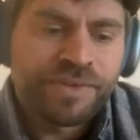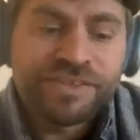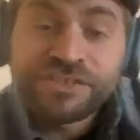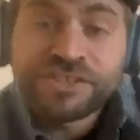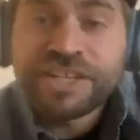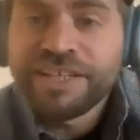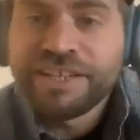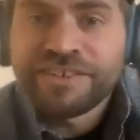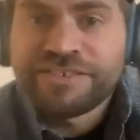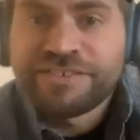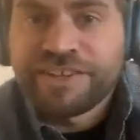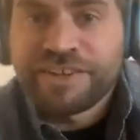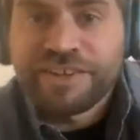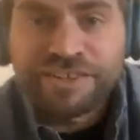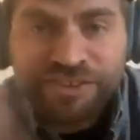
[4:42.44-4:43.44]
He's a genius,
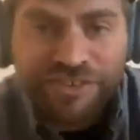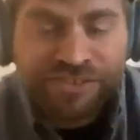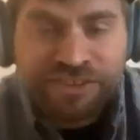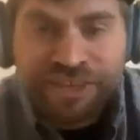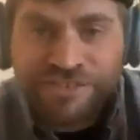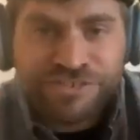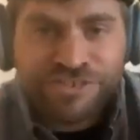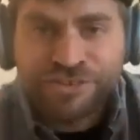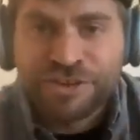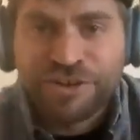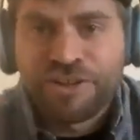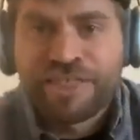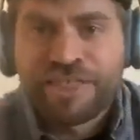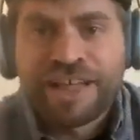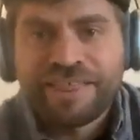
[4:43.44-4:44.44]
you know, he's just
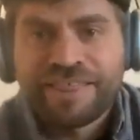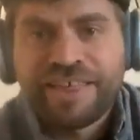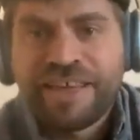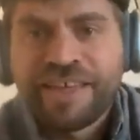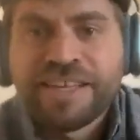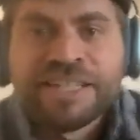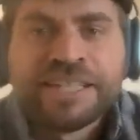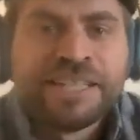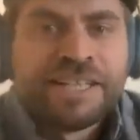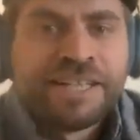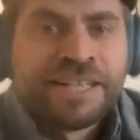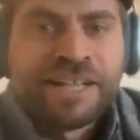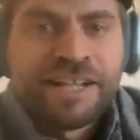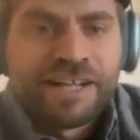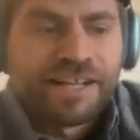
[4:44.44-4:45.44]
got that thing.
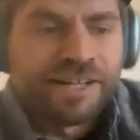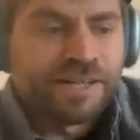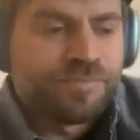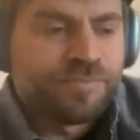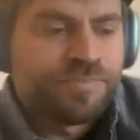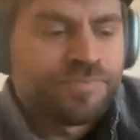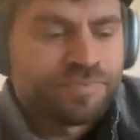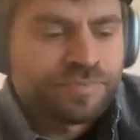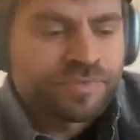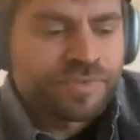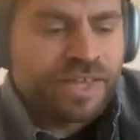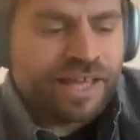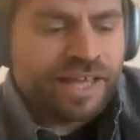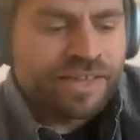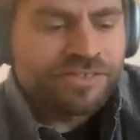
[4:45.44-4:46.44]

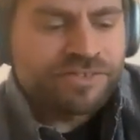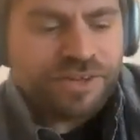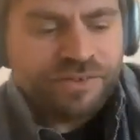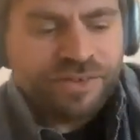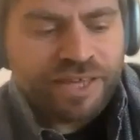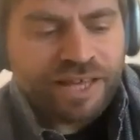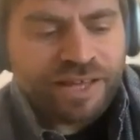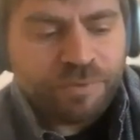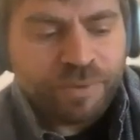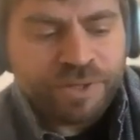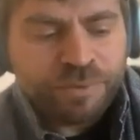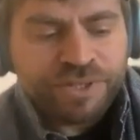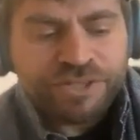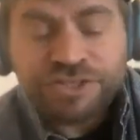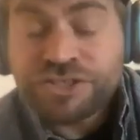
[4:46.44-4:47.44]
And so, yeah,
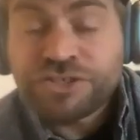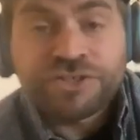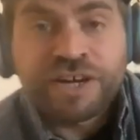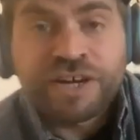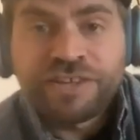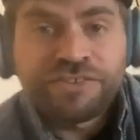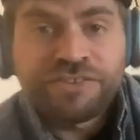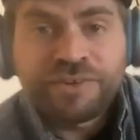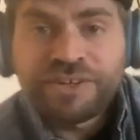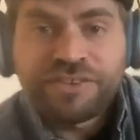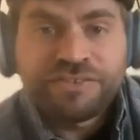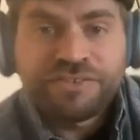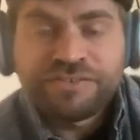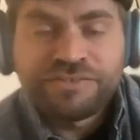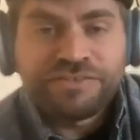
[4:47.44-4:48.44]
we're just trying to do it
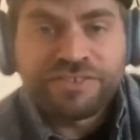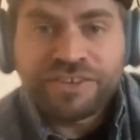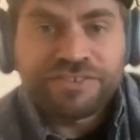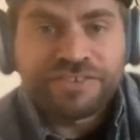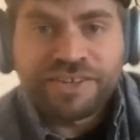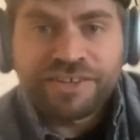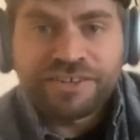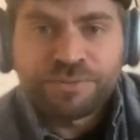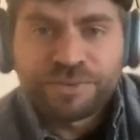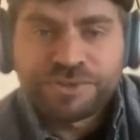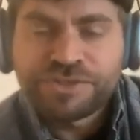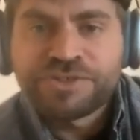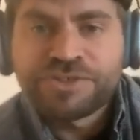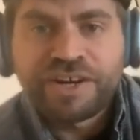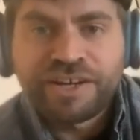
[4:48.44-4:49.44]
justice. We're
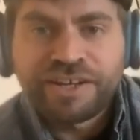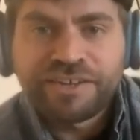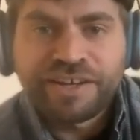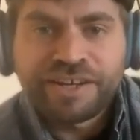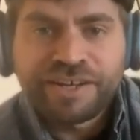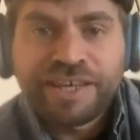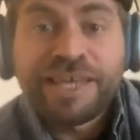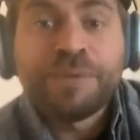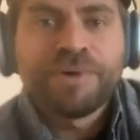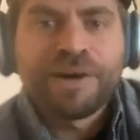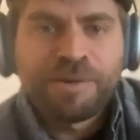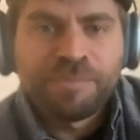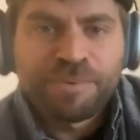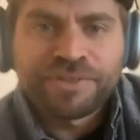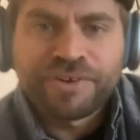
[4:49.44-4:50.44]
just trying to kind of keep
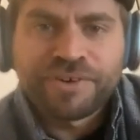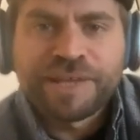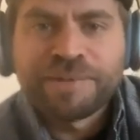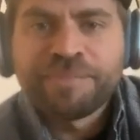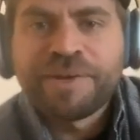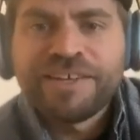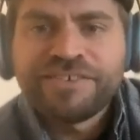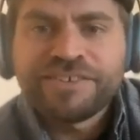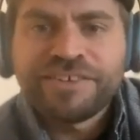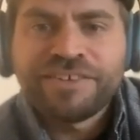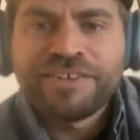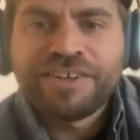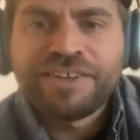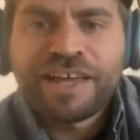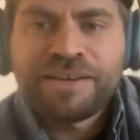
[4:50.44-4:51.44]
up with Craig
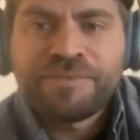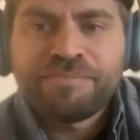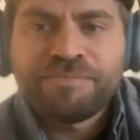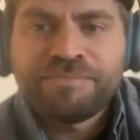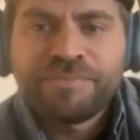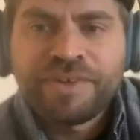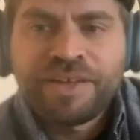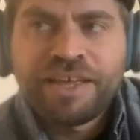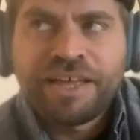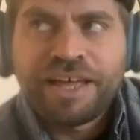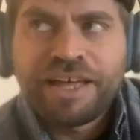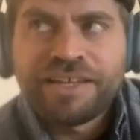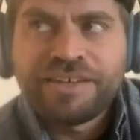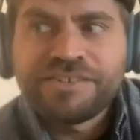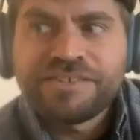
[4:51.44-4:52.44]
Mazin
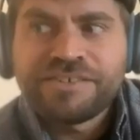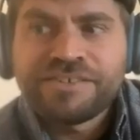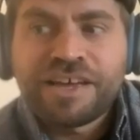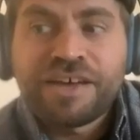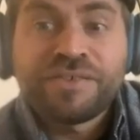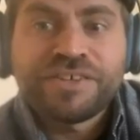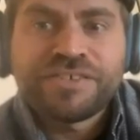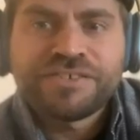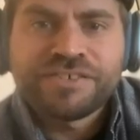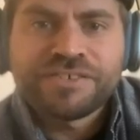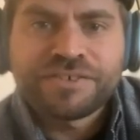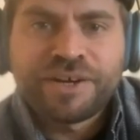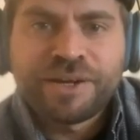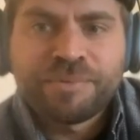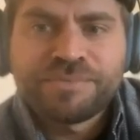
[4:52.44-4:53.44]
and service the
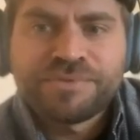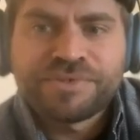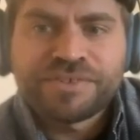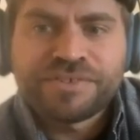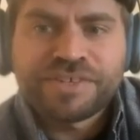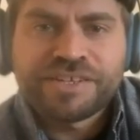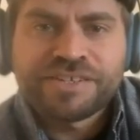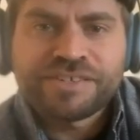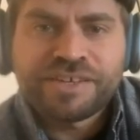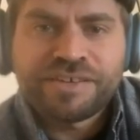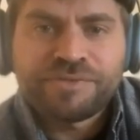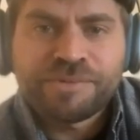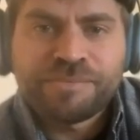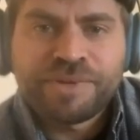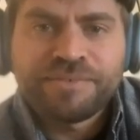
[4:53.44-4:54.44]
scripts as they deserve
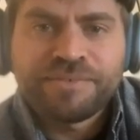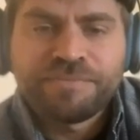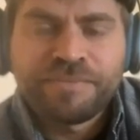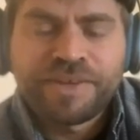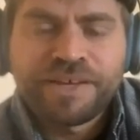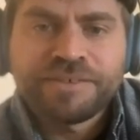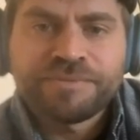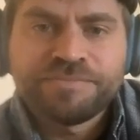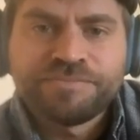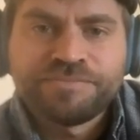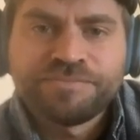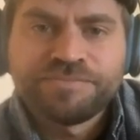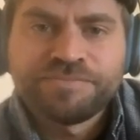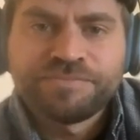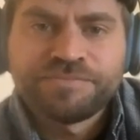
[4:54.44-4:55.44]
to be. Yeah.
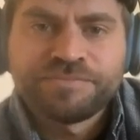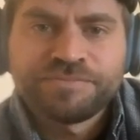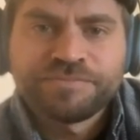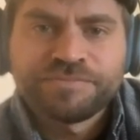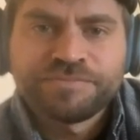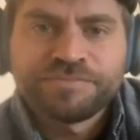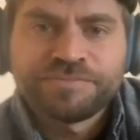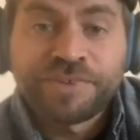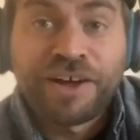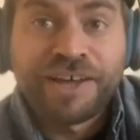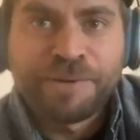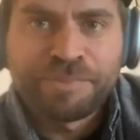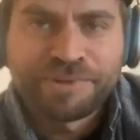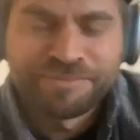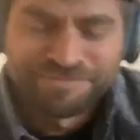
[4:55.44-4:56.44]

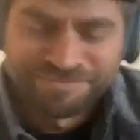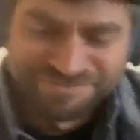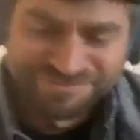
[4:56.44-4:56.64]
Hype.